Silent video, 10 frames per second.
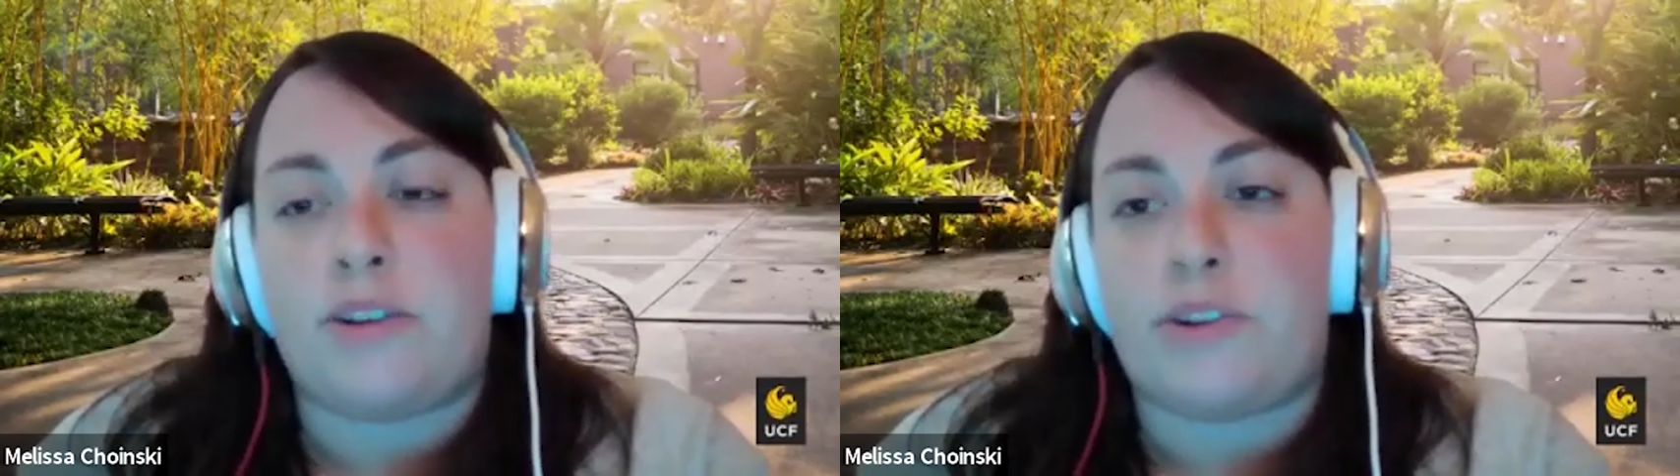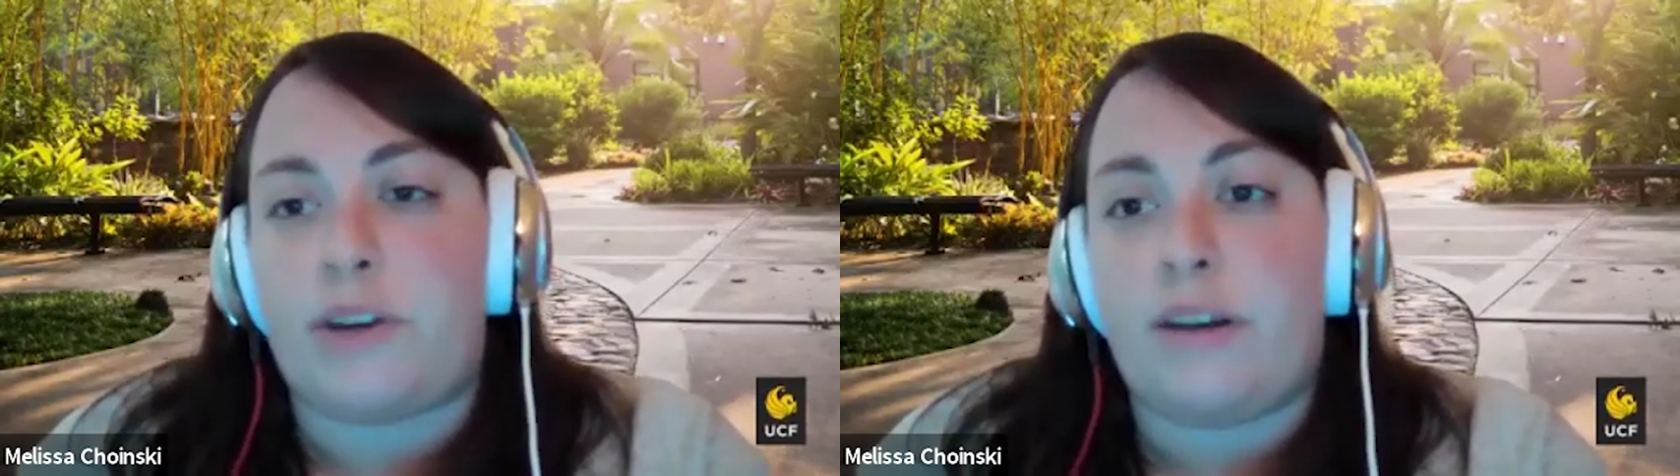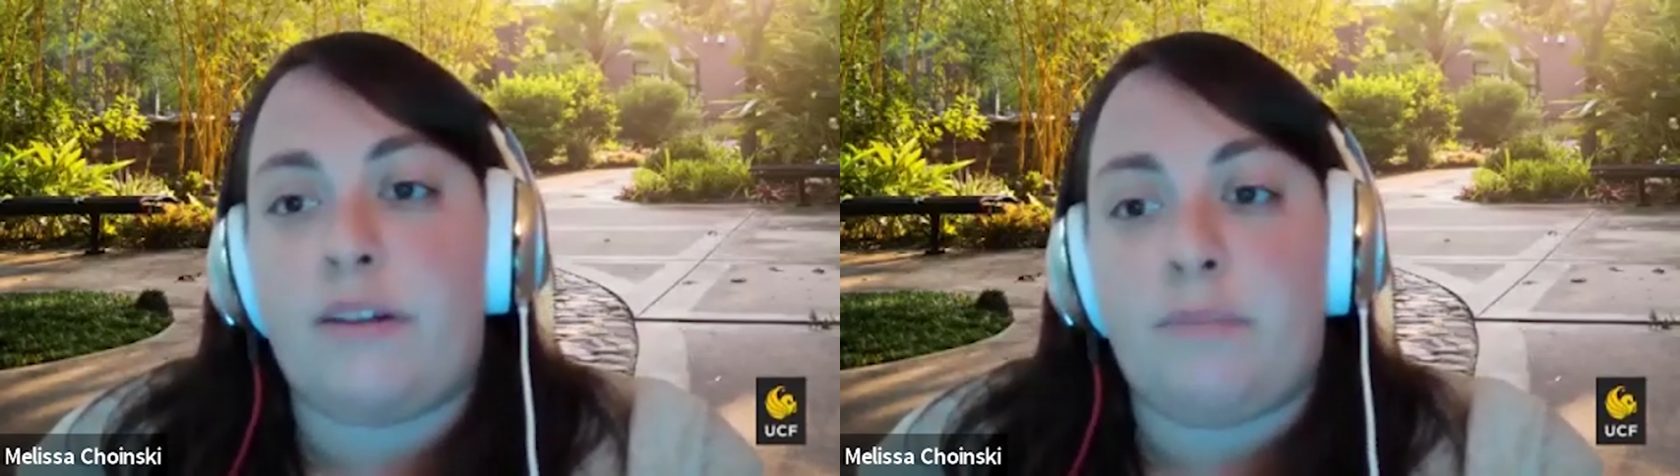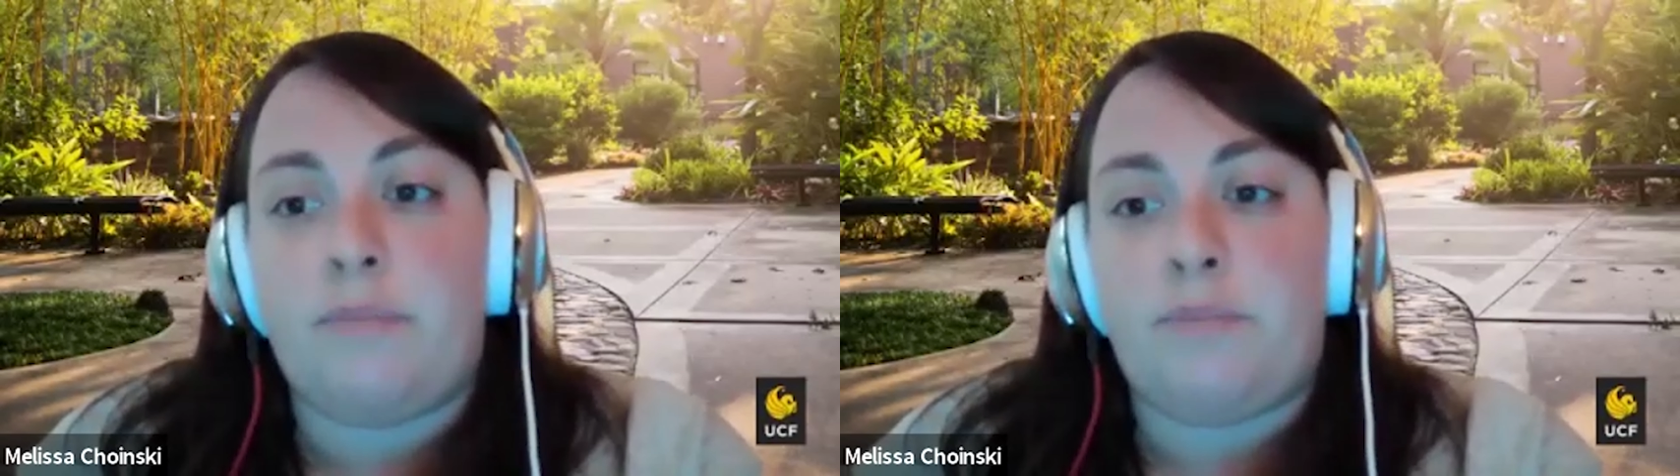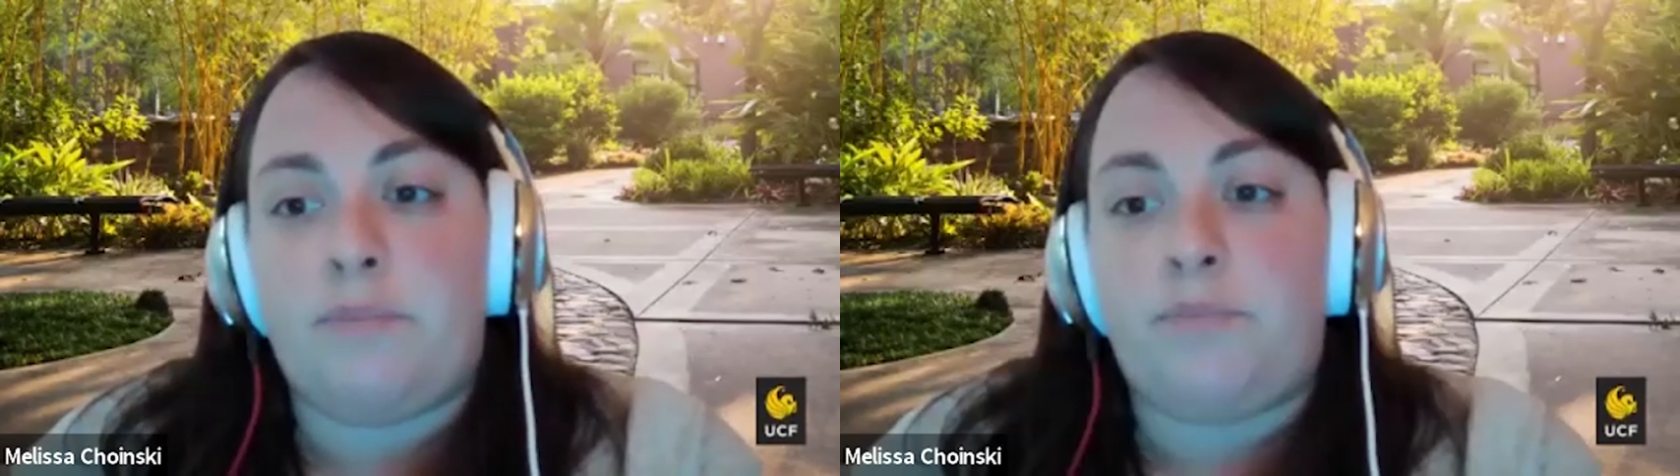anywhere
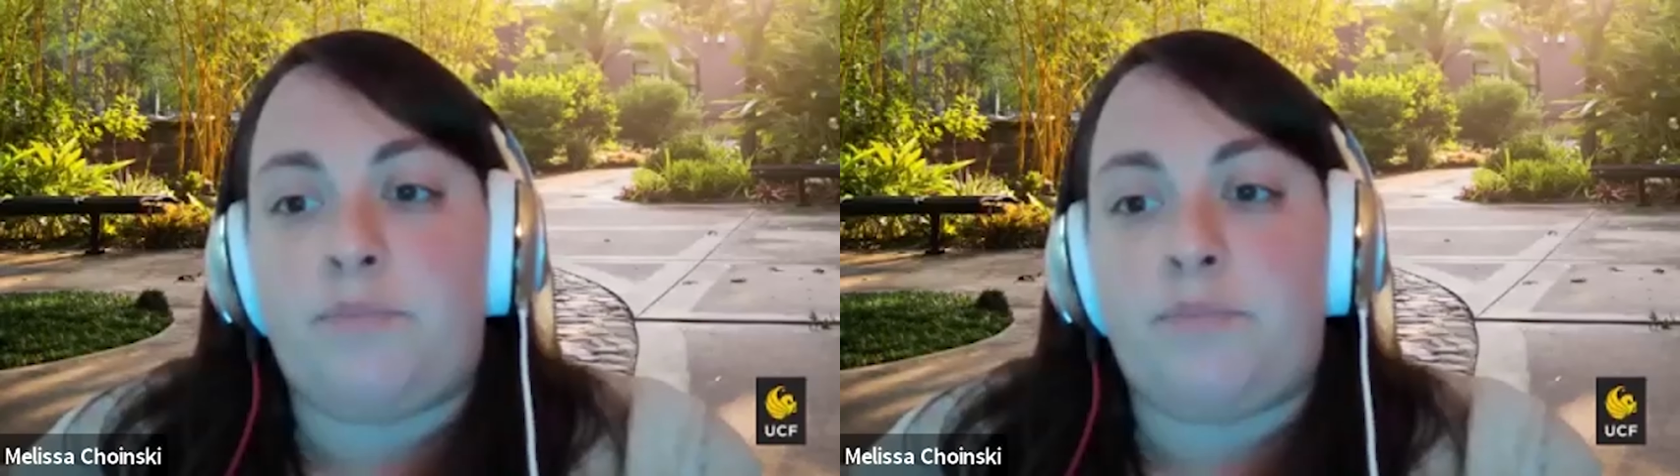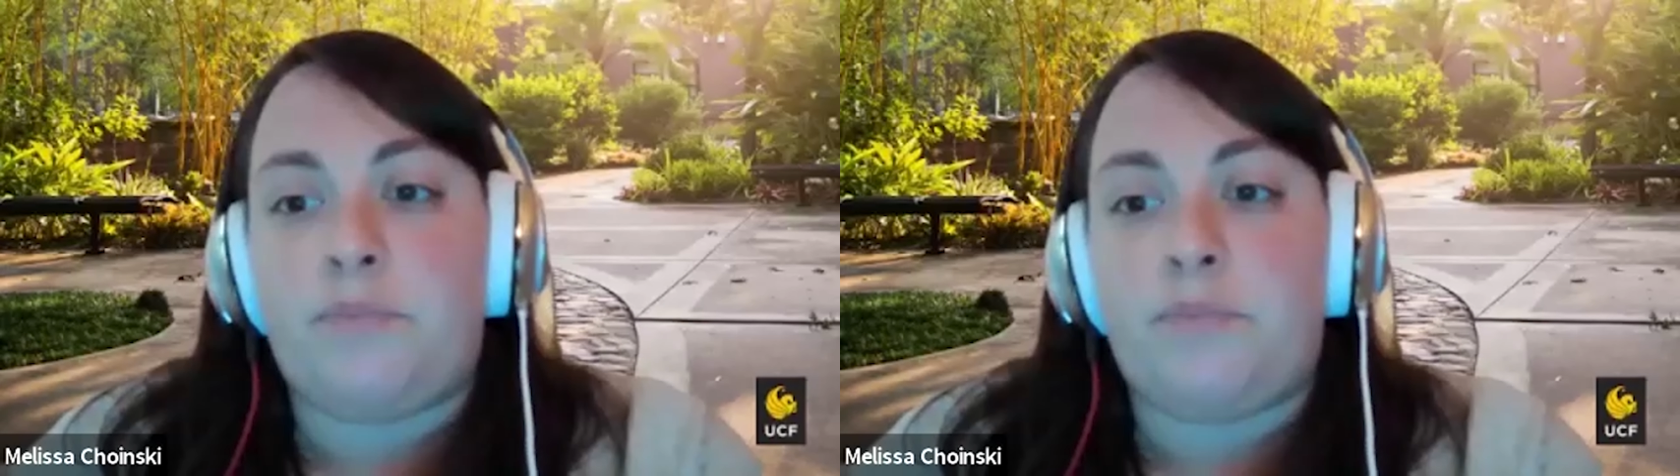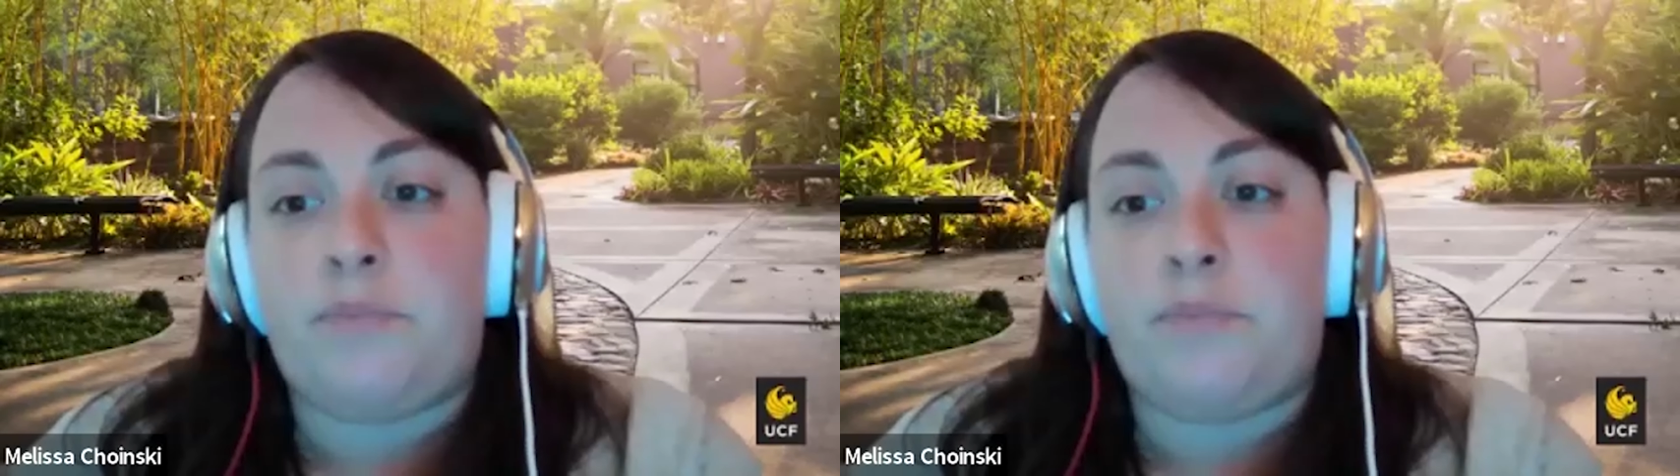over 100.